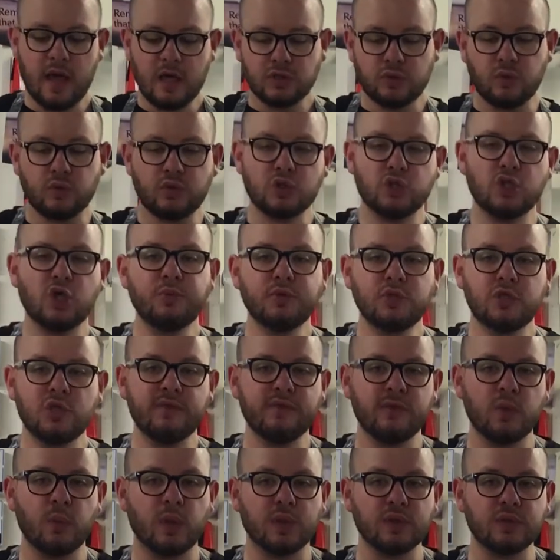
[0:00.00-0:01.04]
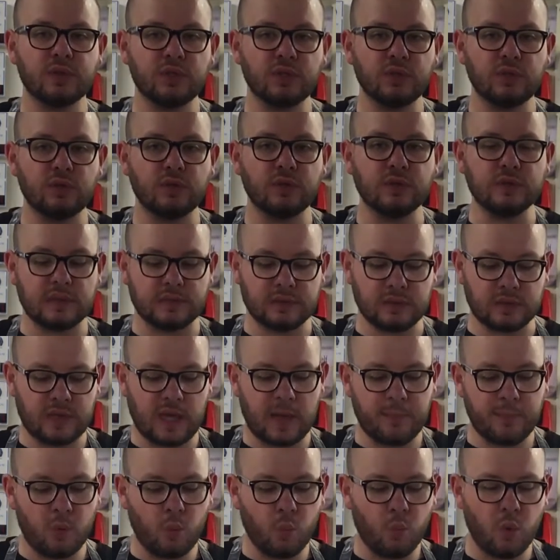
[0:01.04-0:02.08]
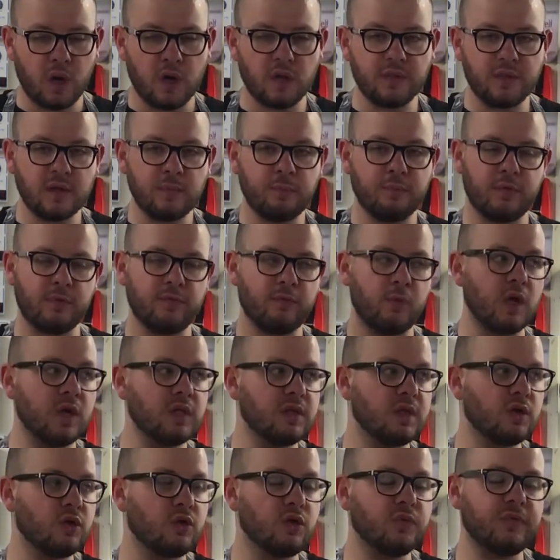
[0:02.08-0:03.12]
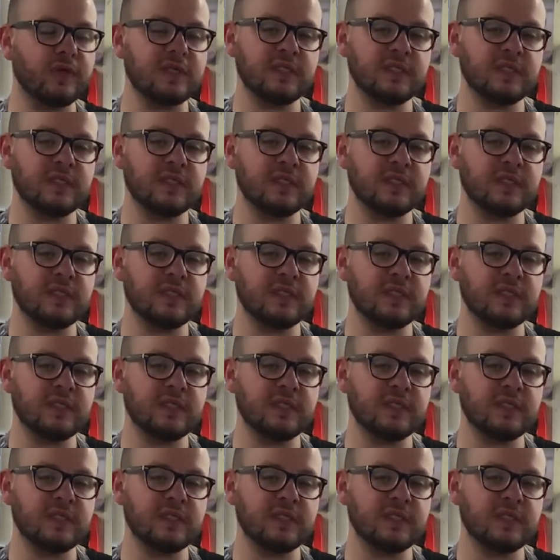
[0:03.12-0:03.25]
So it's up to you if you want to use this, okay? But one of the good